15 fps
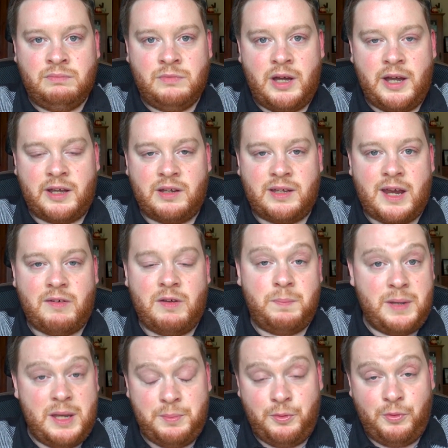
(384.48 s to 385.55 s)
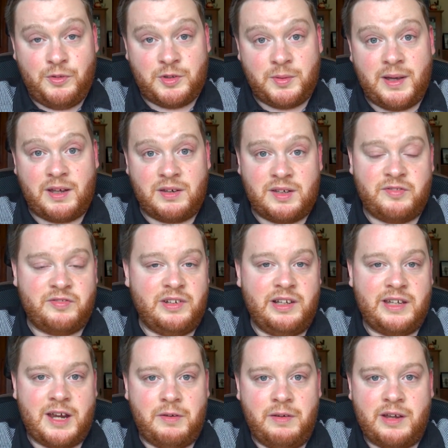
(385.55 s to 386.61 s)
I can carry people, so I can definitely
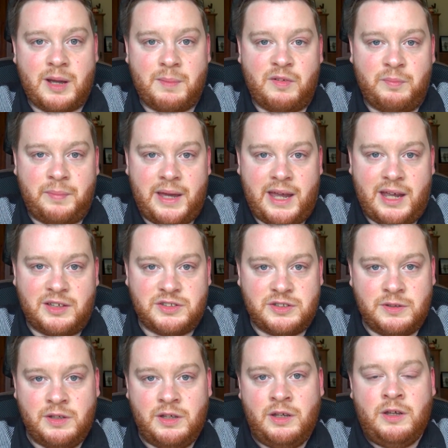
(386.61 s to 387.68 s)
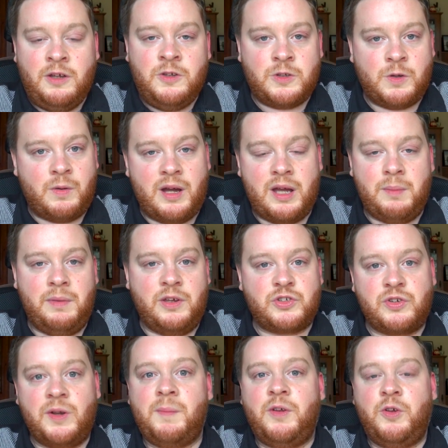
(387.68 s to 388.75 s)
carry a couple of bags. So I am
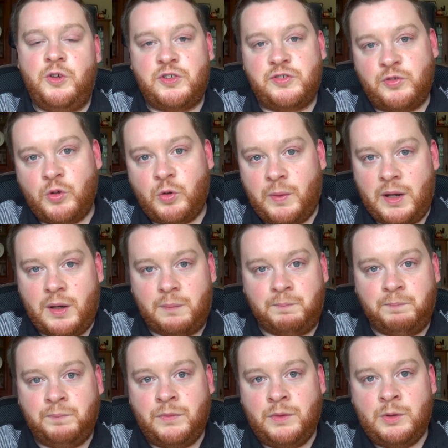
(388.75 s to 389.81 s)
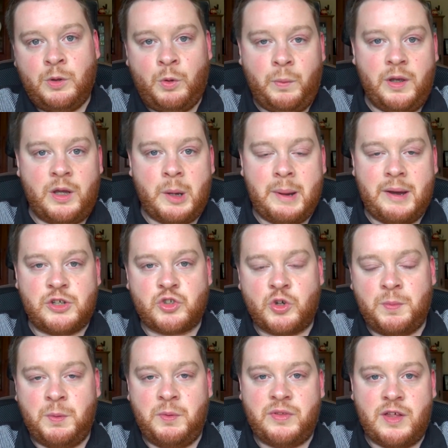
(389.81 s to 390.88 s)
extremely useful when we go out
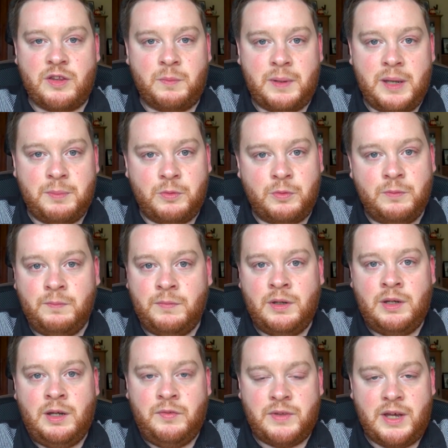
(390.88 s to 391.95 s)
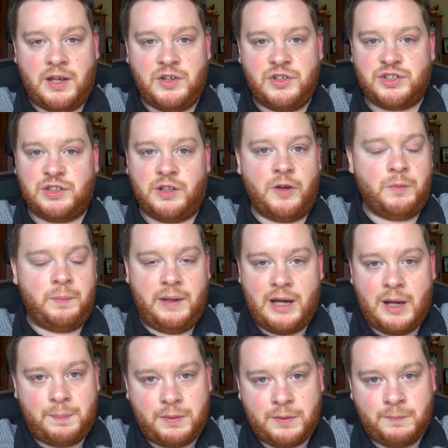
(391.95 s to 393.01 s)
shopping with other people. They can just load me
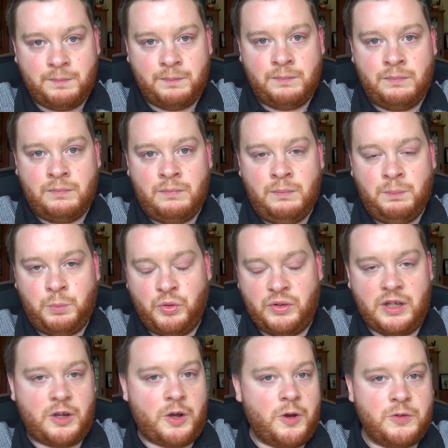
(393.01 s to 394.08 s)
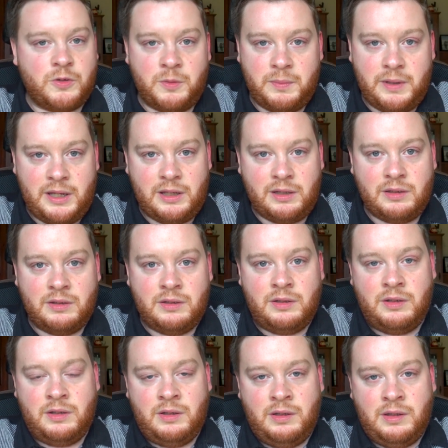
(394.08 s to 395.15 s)
up, put their coat on me,
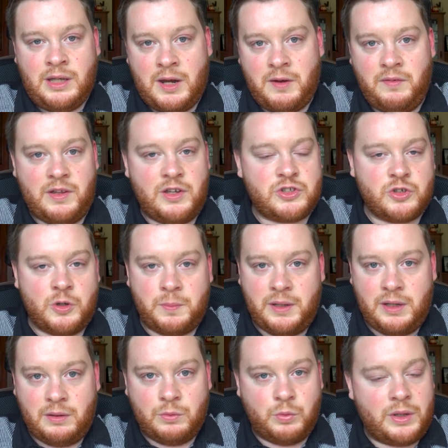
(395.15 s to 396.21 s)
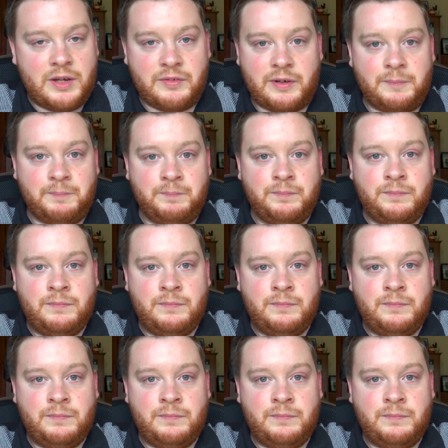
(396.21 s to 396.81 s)
carry their shopping, whatever.